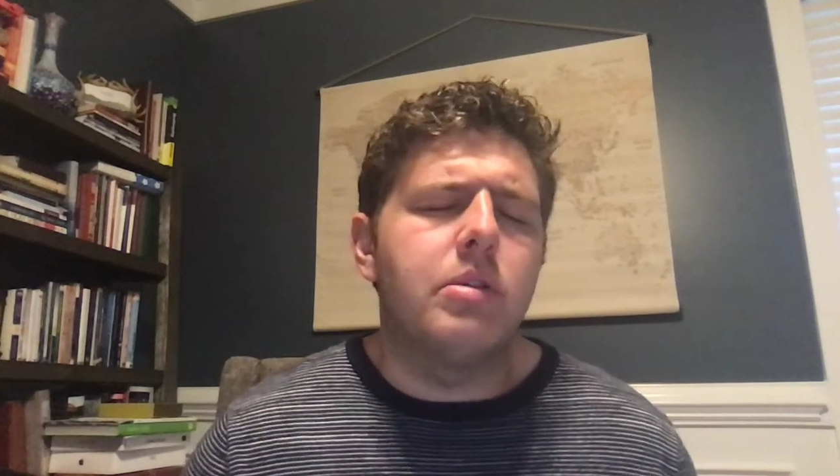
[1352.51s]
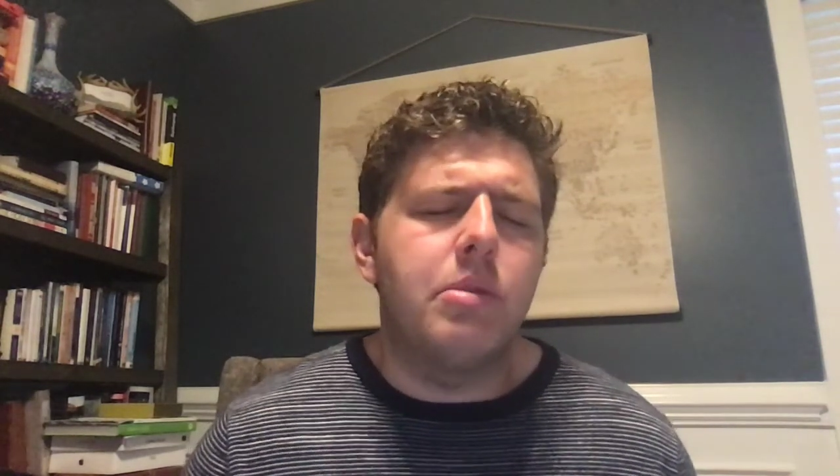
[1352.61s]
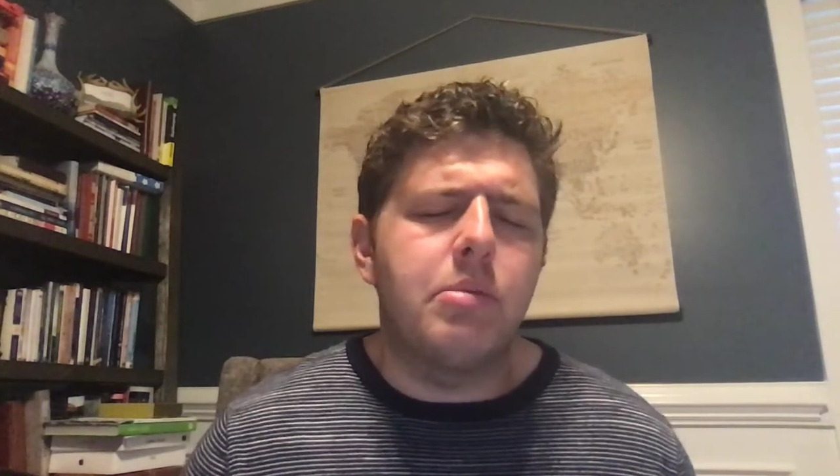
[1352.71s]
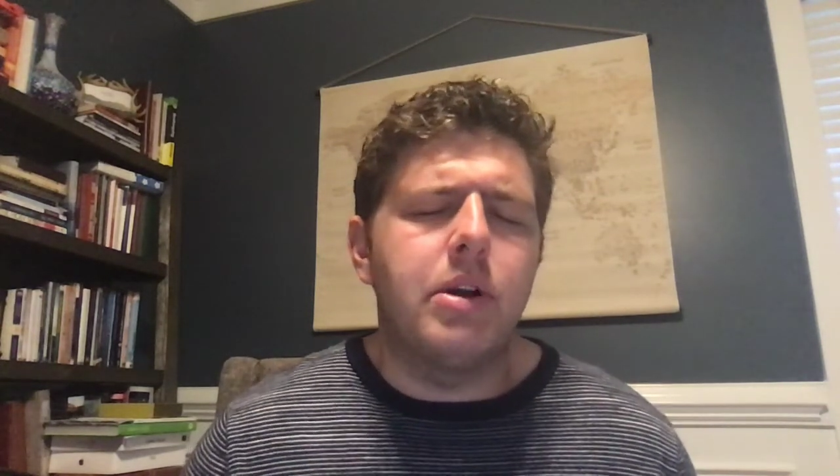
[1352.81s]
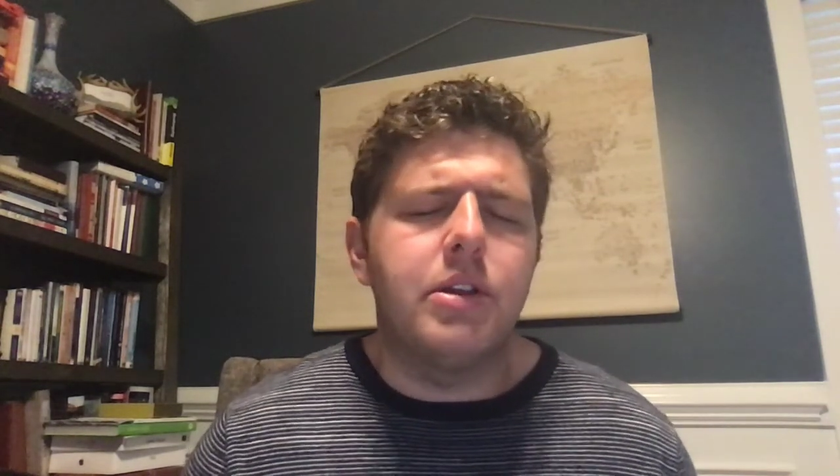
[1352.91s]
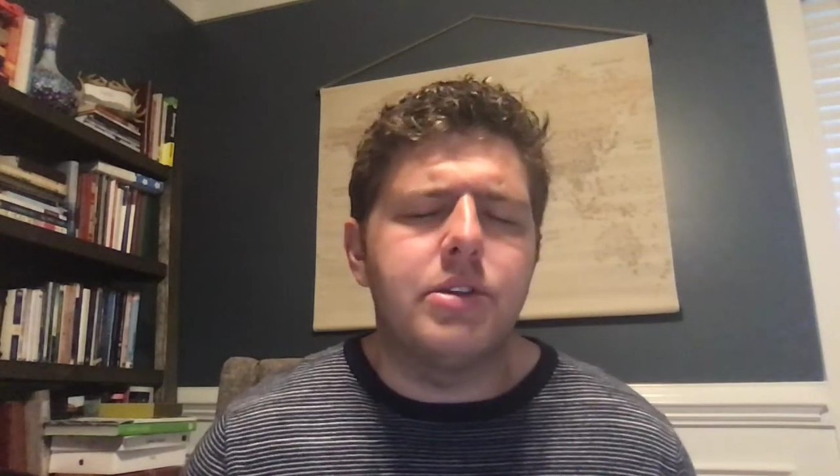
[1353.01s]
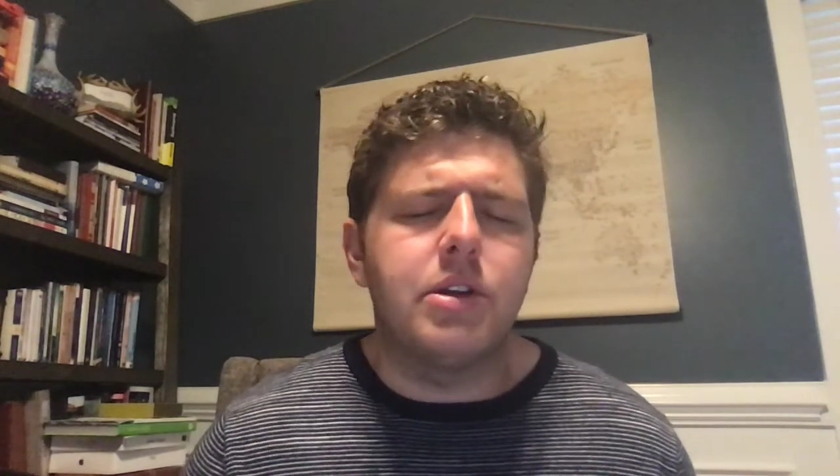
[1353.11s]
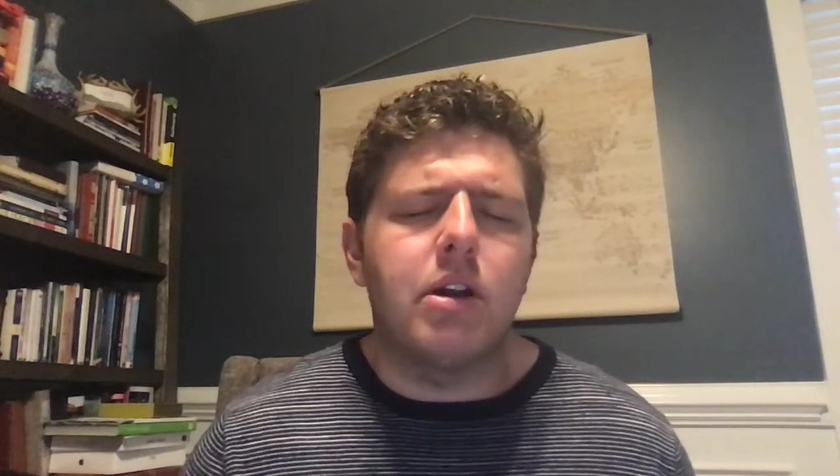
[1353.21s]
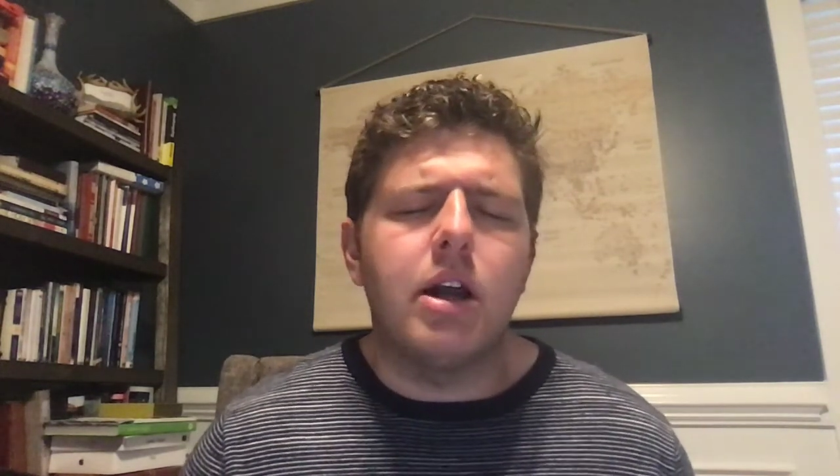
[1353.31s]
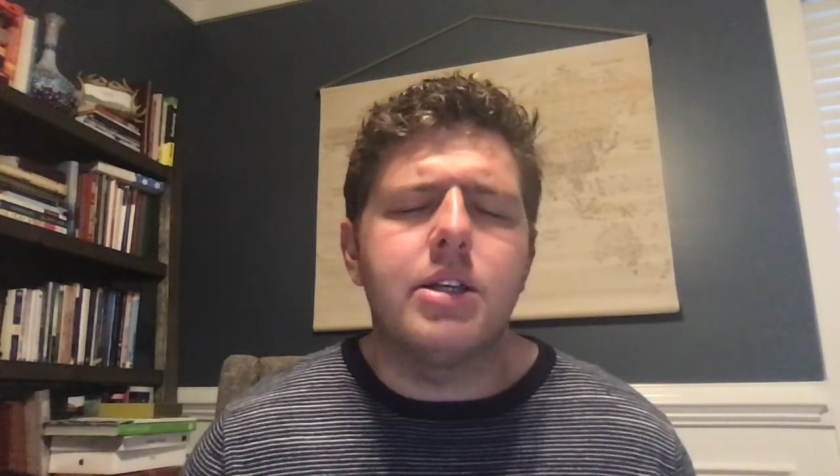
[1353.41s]
We pray this in
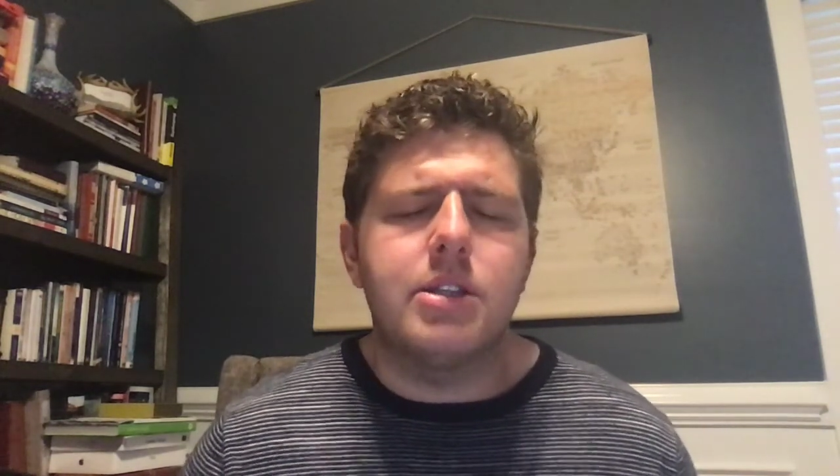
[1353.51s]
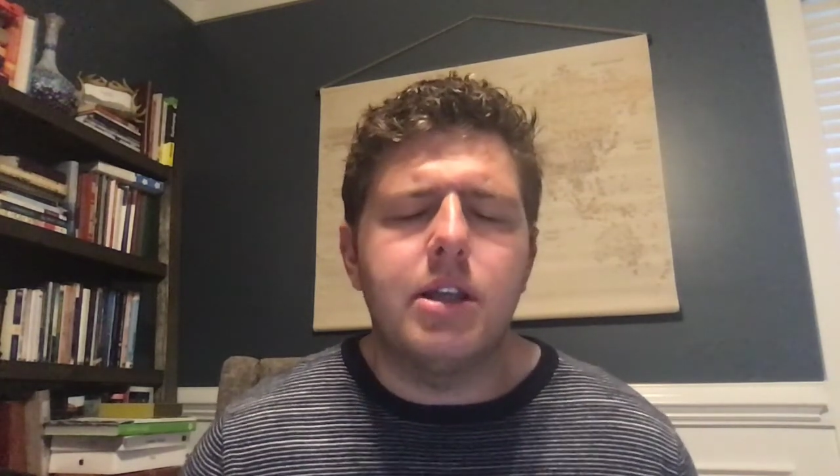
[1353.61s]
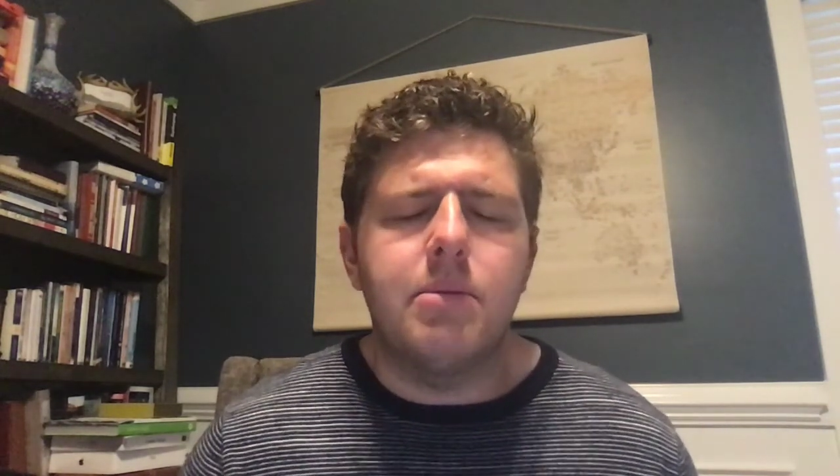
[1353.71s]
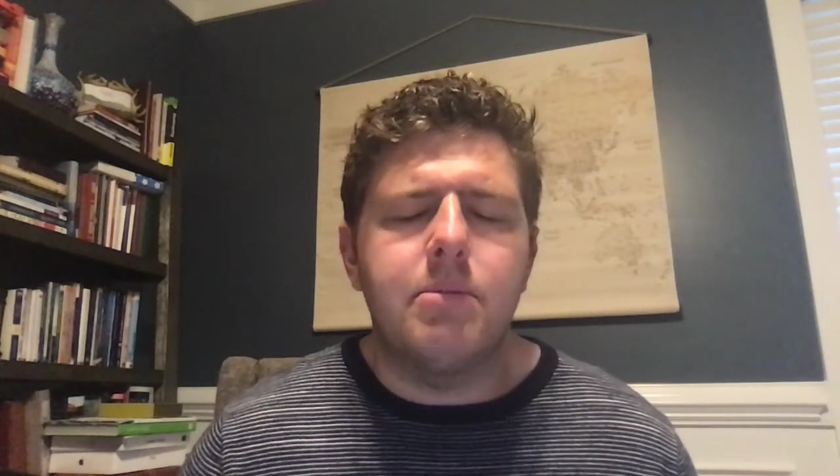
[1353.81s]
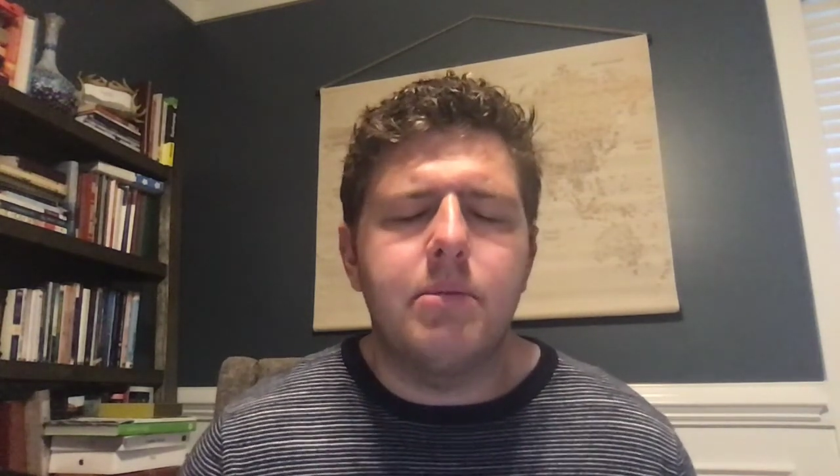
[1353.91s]
Christ's name.